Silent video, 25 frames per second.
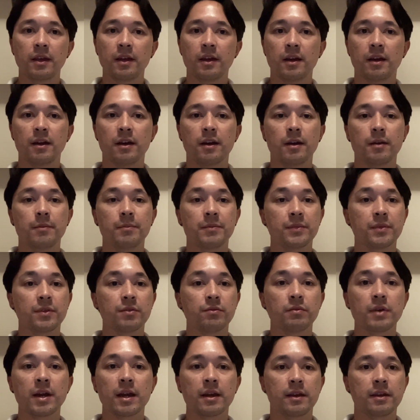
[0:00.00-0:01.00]
The
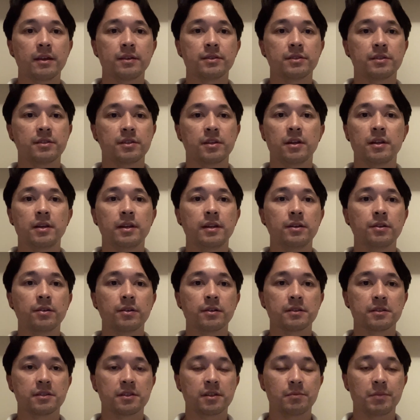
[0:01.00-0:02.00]
racket's certainly not
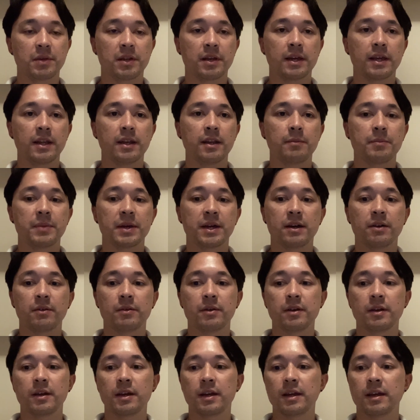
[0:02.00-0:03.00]
going to supply any
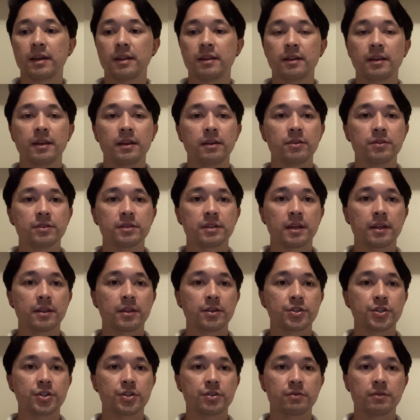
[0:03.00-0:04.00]
power, and it looks like the
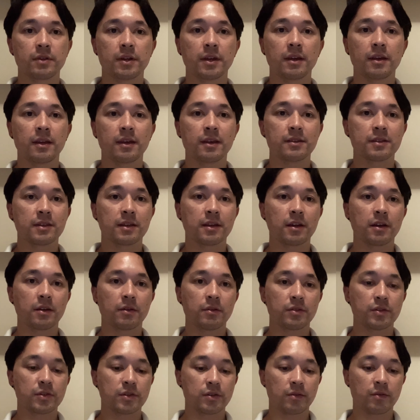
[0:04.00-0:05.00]
string isn't
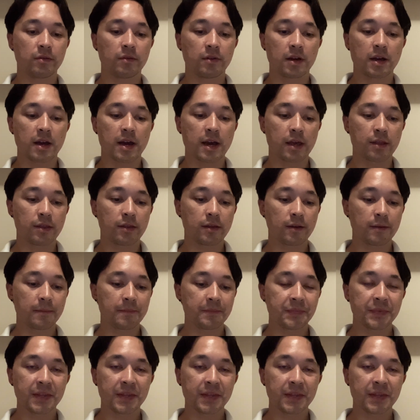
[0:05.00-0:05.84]
going to either.